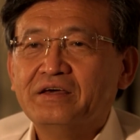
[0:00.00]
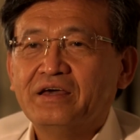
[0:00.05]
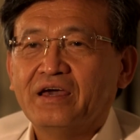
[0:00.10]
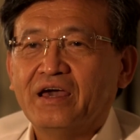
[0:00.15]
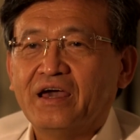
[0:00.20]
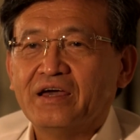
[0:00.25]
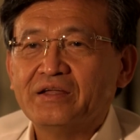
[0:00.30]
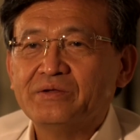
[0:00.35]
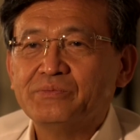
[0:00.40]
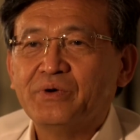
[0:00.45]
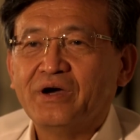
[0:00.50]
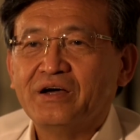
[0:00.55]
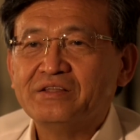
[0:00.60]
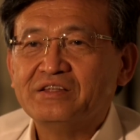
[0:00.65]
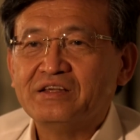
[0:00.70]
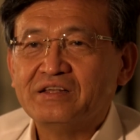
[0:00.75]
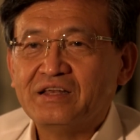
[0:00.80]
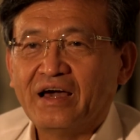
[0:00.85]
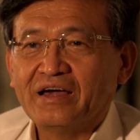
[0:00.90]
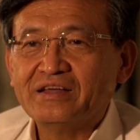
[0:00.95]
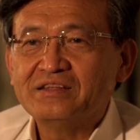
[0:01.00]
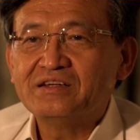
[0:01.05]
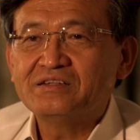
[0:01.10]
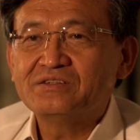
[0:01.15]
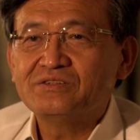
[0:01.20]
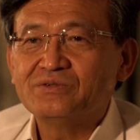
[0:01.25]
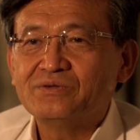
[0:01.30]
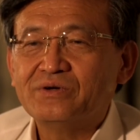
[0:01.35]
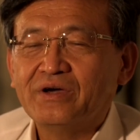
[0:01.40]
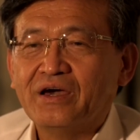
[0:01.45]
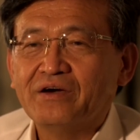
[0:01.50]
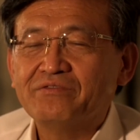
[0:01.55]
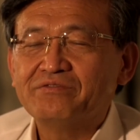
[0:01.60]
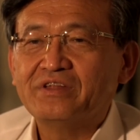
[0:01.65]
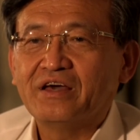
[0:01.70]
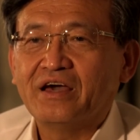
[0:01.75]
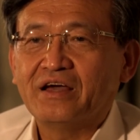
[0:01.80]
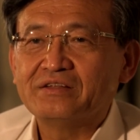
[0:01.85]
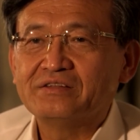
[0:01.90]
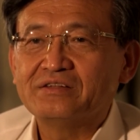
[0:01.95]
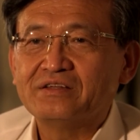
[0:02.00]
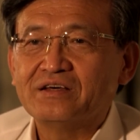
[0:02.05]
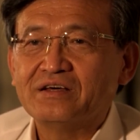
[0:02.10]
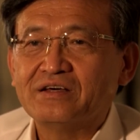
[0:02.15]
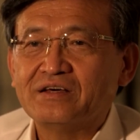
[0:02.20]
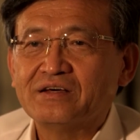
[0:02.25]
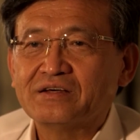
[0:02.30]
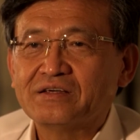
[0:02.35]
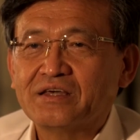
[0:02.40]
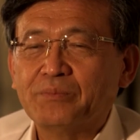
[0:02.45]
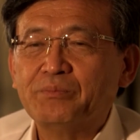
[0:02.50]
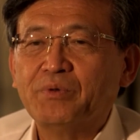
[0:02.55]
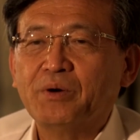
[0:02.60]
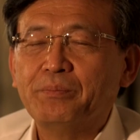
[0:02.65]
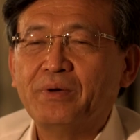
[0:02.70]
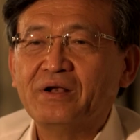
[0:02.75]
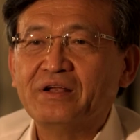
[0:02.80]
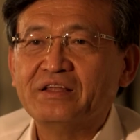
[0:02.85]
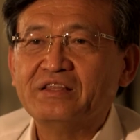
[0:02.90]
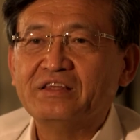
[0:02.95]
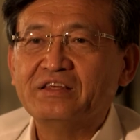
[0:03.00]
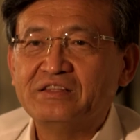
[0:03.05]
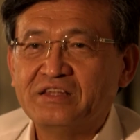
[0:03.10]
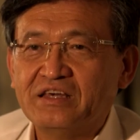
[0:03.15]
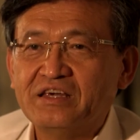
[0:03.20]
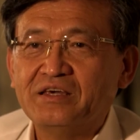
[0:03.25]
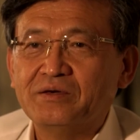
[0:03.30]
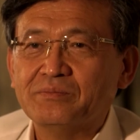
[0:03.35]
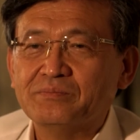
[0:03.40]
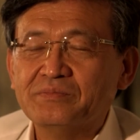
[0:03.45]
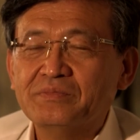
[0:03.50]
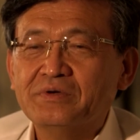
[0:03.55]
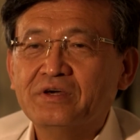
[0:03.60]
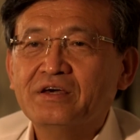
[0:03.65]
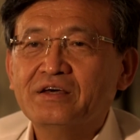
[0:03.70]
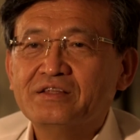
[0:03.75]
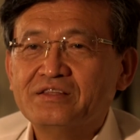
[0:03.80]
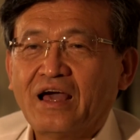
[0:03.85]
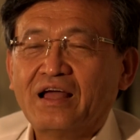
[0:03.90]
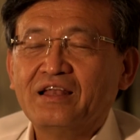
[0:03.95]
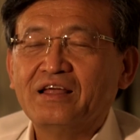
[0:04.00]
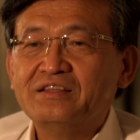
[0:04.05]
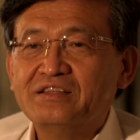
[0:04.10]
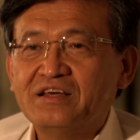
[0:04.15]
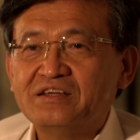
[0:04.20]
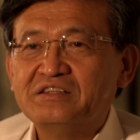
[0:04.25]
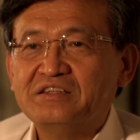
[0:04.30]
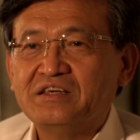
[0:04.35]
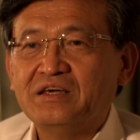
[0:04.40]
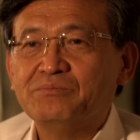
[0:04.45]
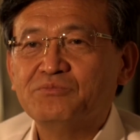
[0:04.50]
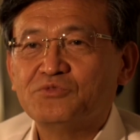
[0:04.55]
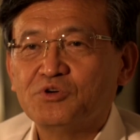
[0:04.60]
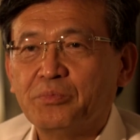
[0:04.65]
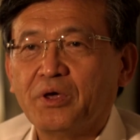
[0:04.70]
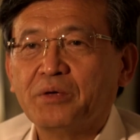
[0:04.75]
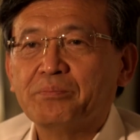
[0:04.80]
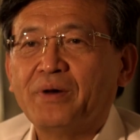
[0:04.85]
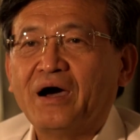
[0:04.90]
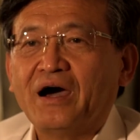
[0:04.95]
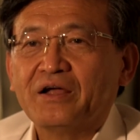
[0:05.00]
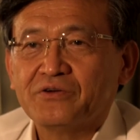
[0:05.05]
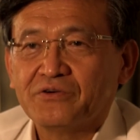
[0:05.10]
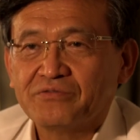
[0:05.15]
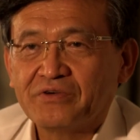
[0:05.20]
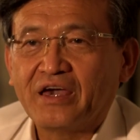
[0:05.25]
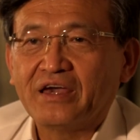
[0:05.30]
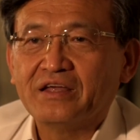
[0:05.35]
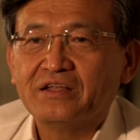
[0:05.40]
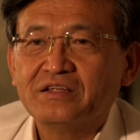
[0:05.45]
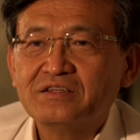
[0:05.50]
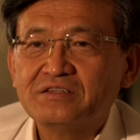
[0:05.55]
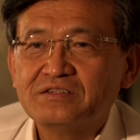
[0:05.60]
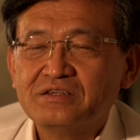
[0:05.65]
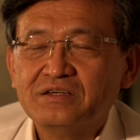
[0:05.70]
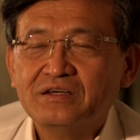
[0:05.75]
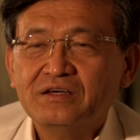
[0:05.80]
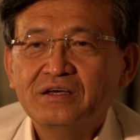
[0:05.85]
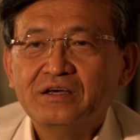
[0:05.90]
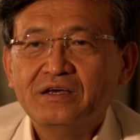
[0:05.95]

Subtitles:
and we're delighted to have that capability team, talented team to be part of Cadence.